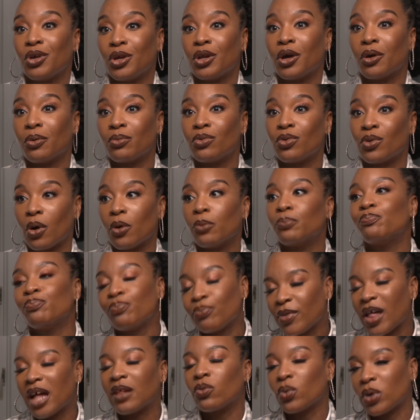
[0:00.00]
you know? So
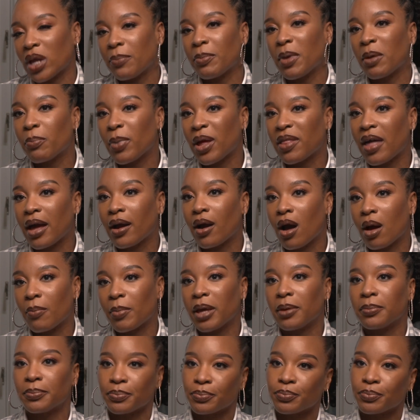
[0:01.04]
that's what I meant by that comment.